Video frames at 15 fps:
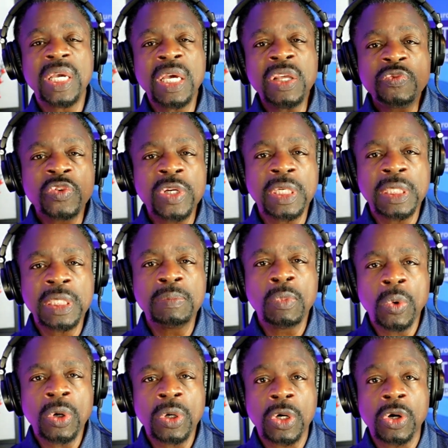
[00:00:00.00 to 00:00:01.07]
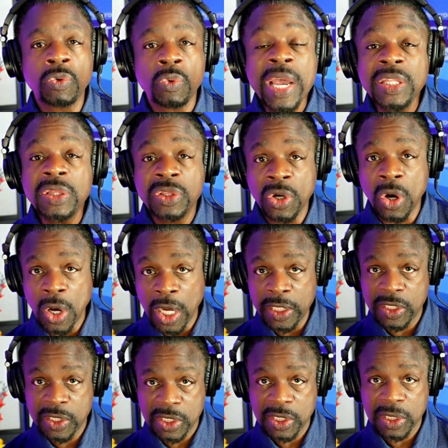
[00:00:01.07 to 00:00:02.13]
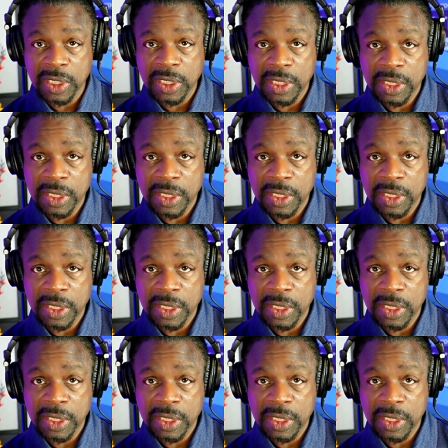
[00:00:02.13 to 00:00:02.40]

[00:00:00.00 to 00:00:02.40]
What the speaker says: infinitely more great thoughts